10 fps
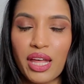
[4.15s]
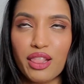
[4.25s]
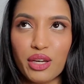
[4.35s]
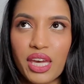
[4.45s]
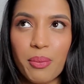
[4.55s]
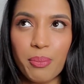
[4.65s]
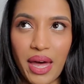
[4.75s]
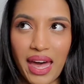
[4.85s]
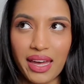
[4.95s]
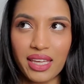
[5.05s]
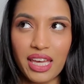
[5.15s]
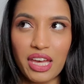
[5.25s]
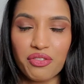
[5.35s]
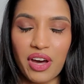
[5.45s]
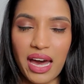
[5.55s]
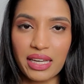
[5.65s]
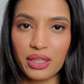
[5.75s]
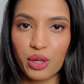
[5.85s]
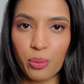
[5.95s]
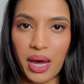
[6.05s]
looking back, if I
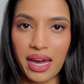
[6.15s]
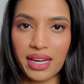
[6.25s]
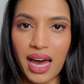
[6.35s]
could go back,